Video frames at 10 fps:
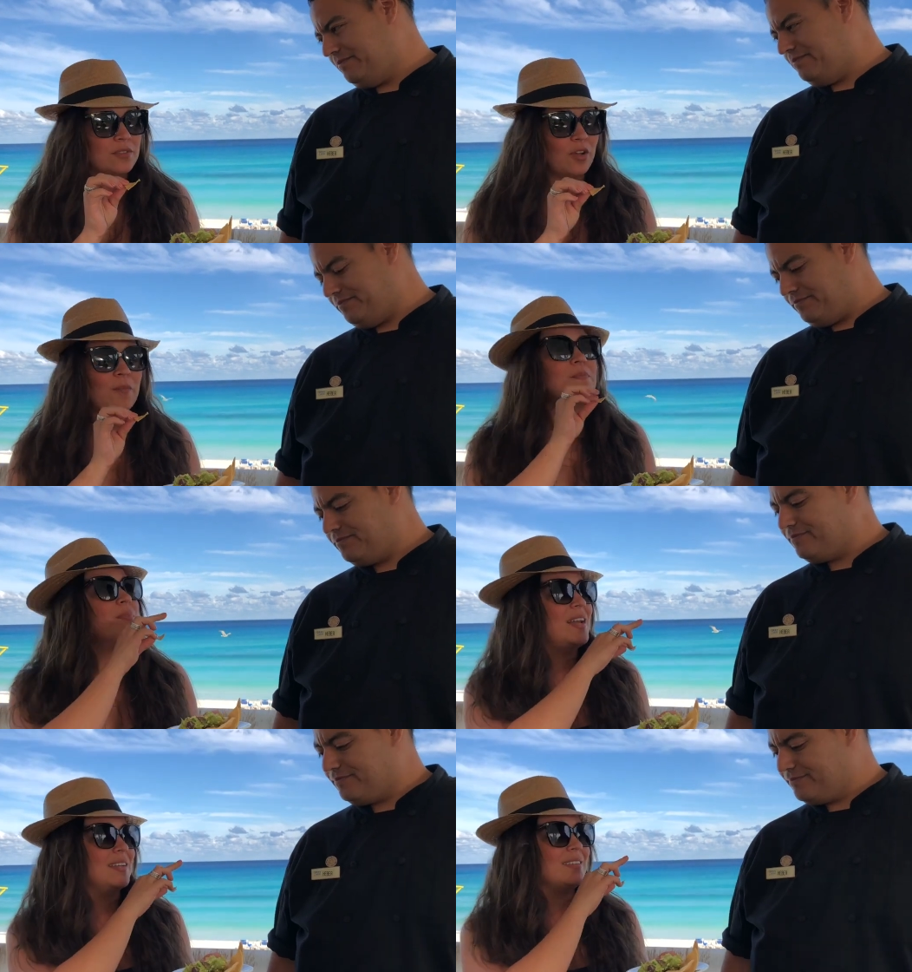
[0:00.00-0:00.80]
Speaker 1: So
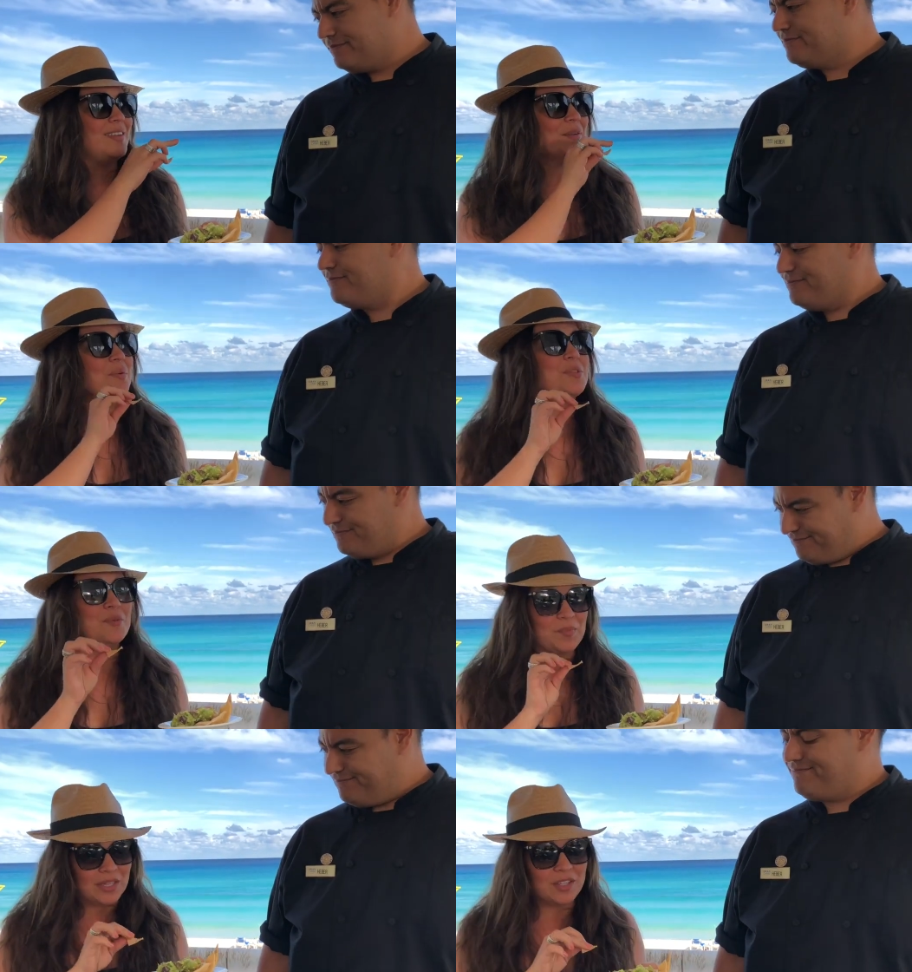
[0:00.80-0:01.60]
yes, I agree with
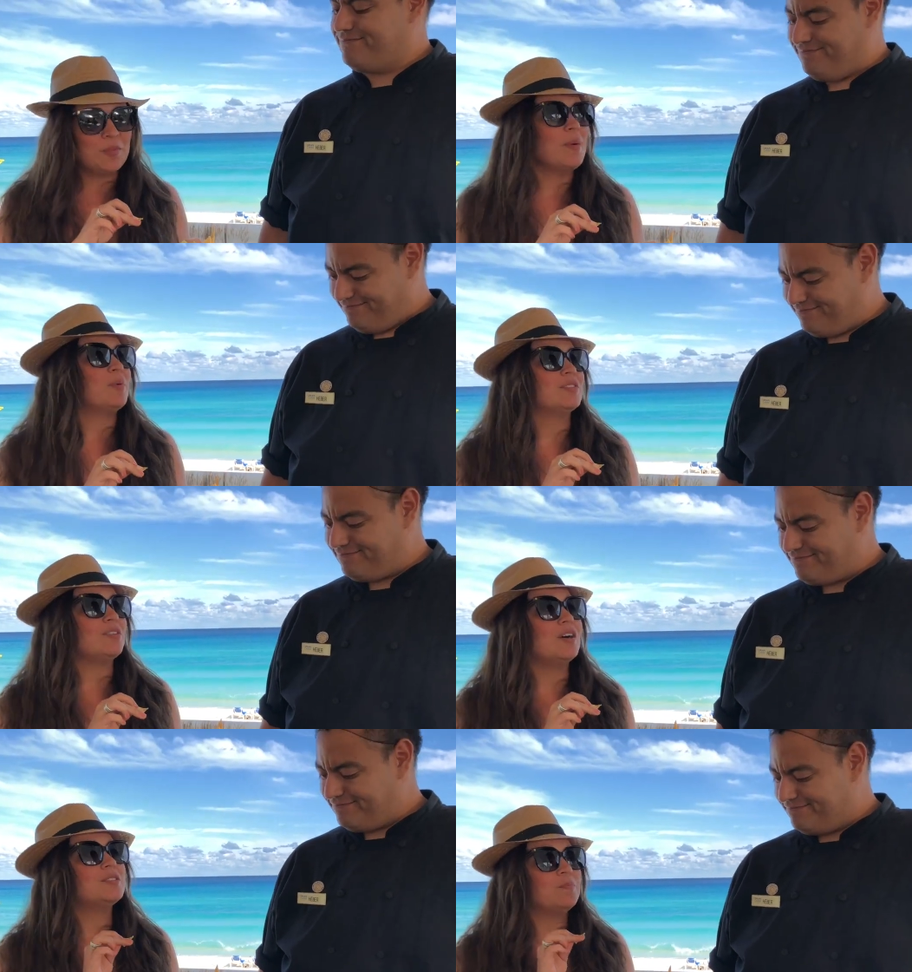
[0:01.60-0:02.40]
you. A little bit more
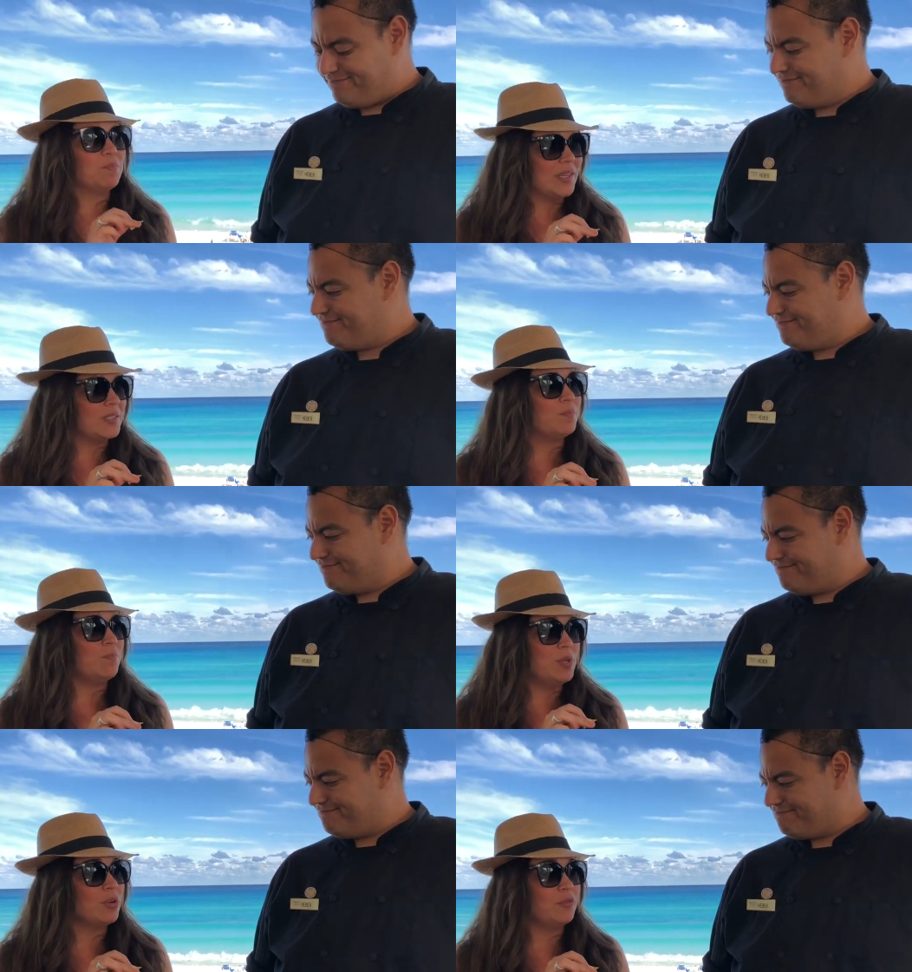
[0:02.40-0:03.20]
salt is
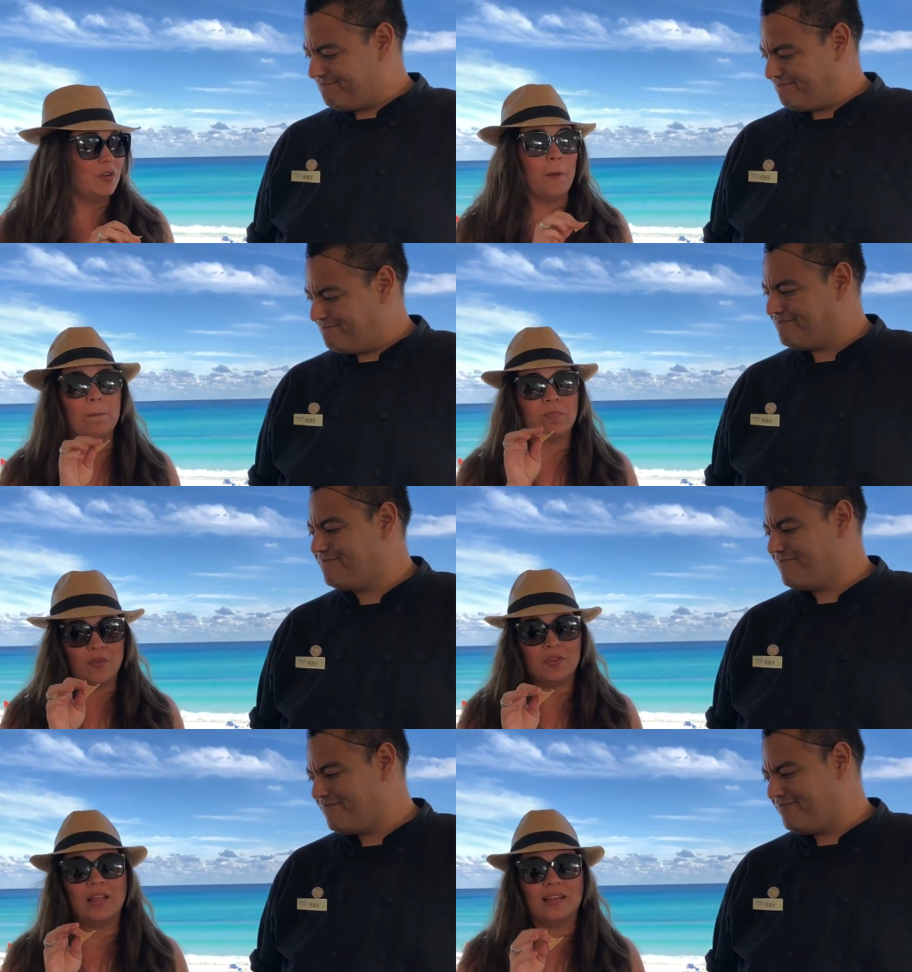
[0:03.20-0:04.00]
beautiful
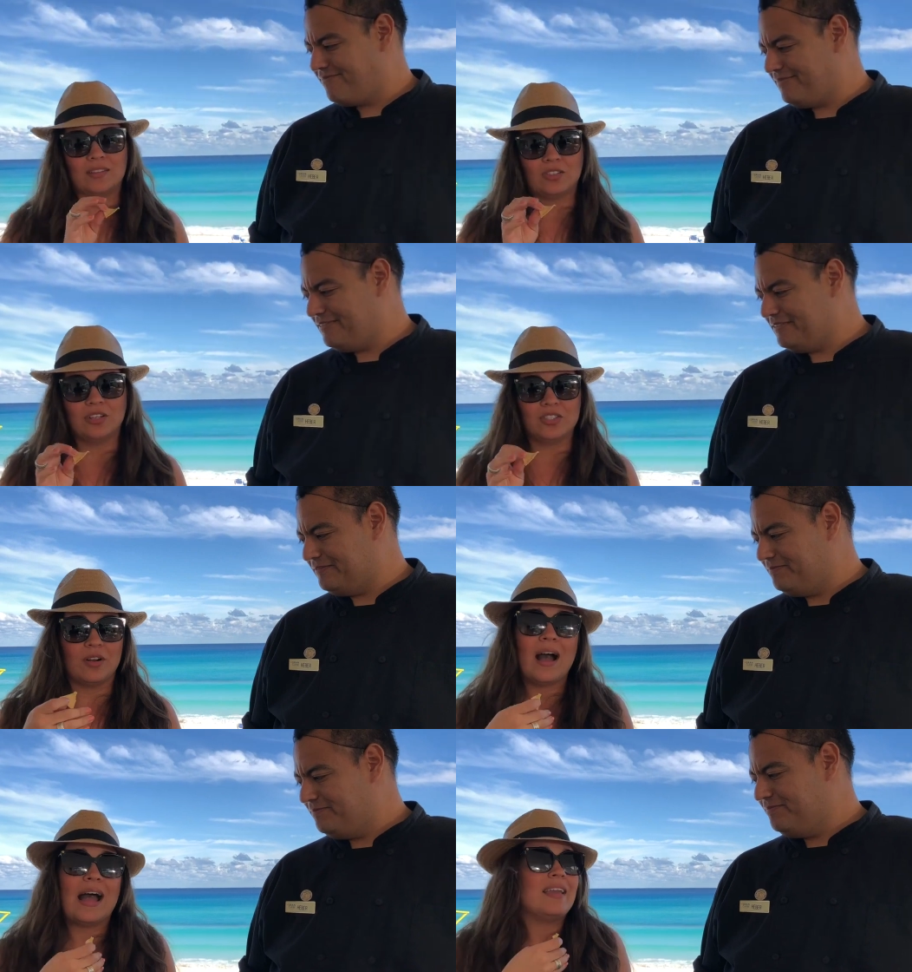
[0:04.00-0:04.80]
if you like it
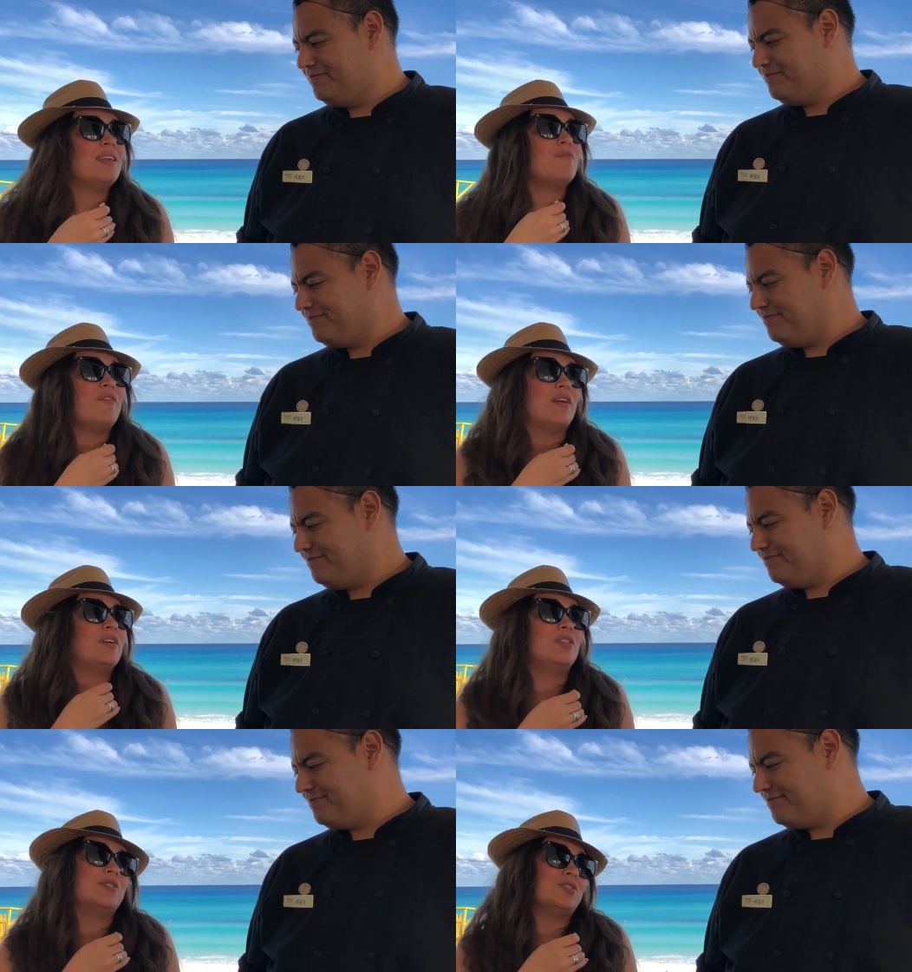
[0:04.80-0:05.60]
saltier. I eat
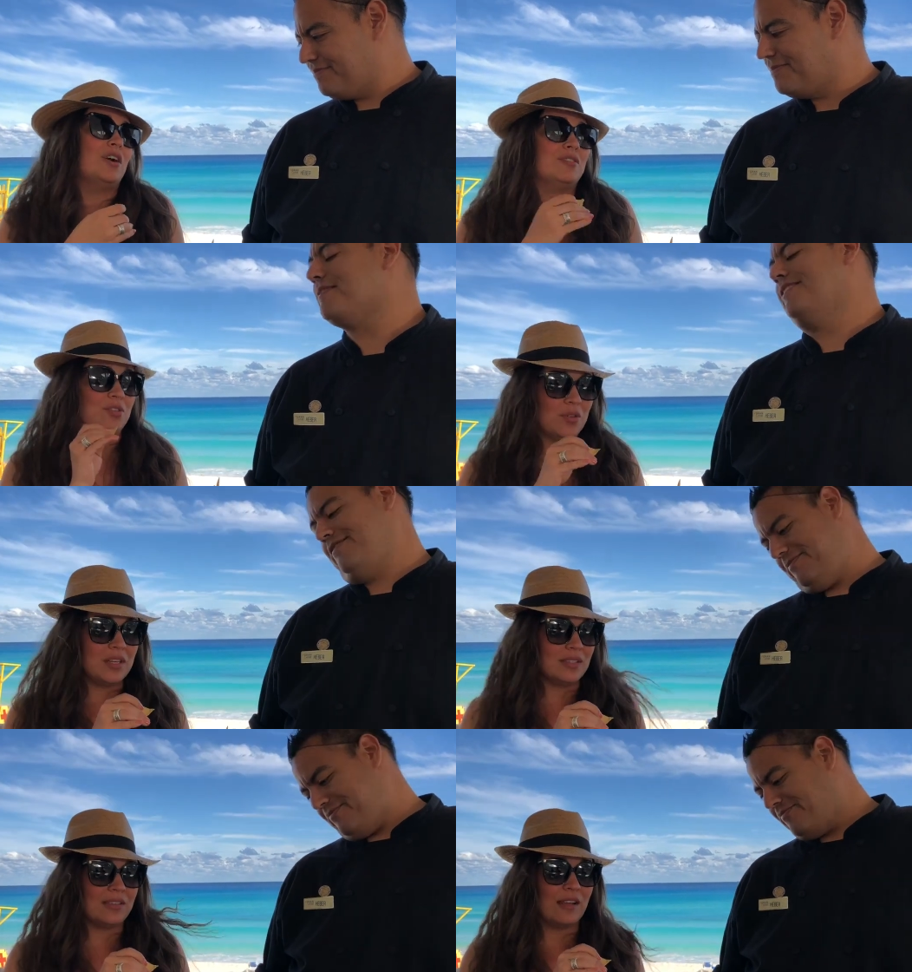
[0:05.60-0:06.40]
very low salt, so
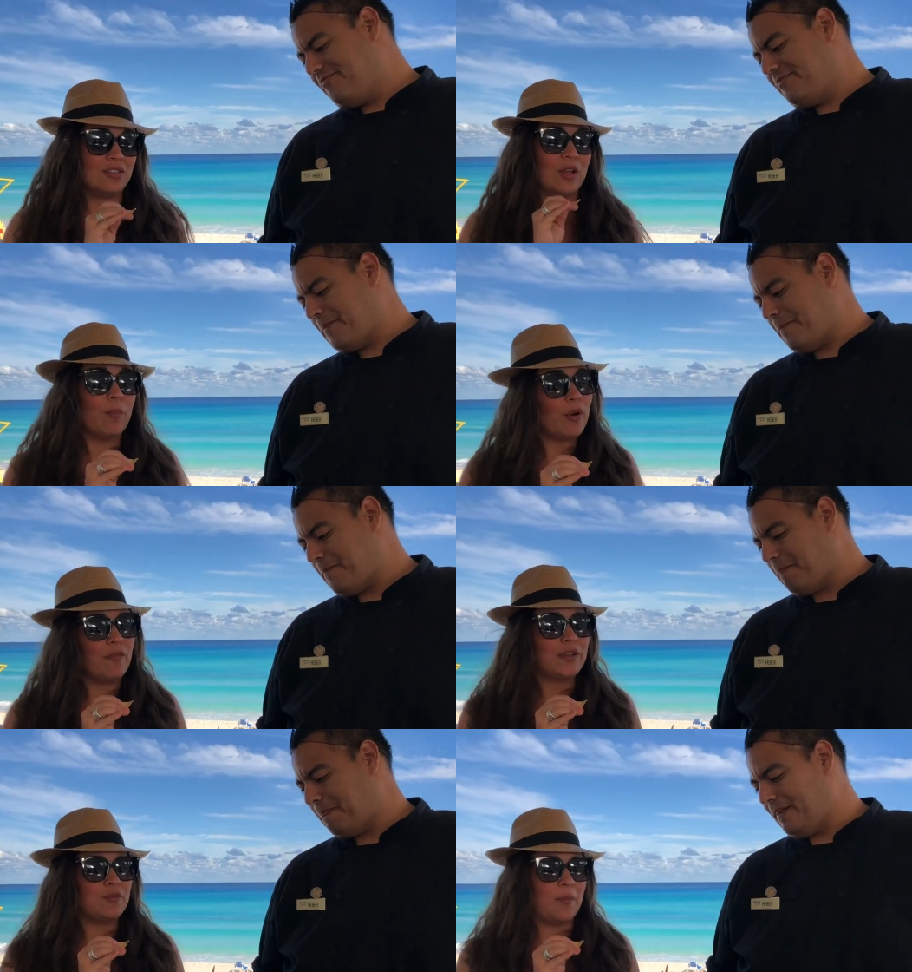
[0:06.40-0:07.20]
this is actually
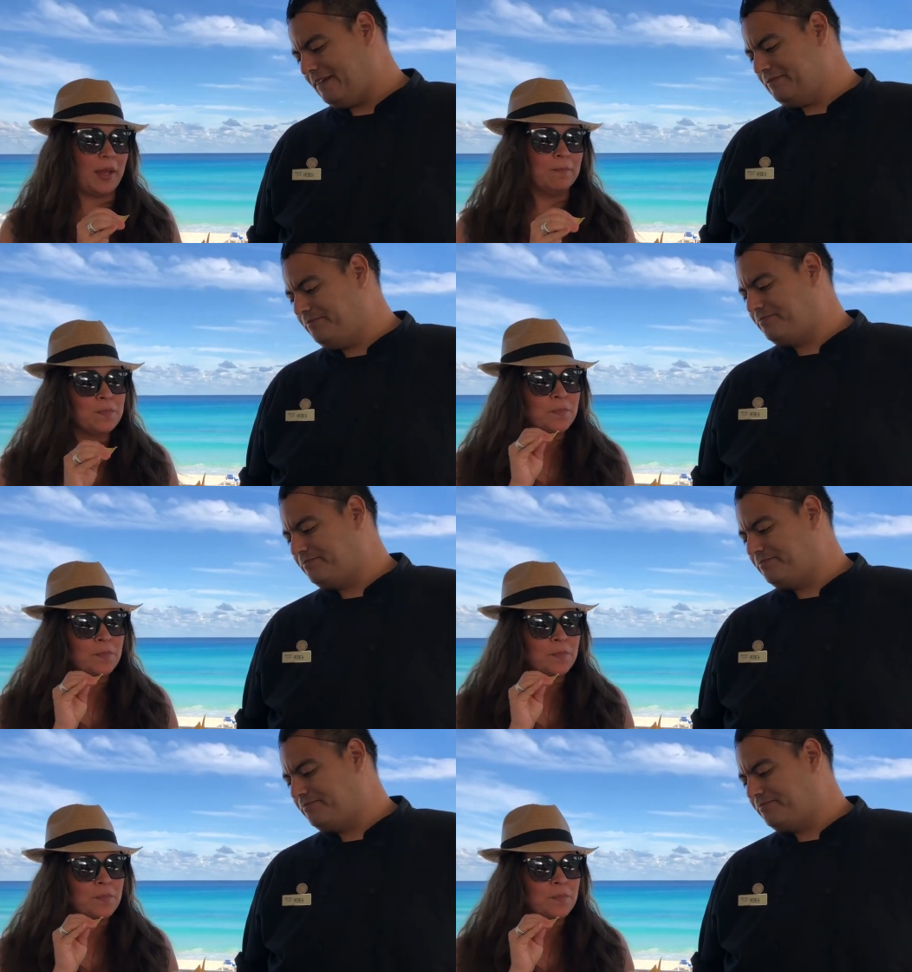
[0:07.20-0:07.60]
perfect for me.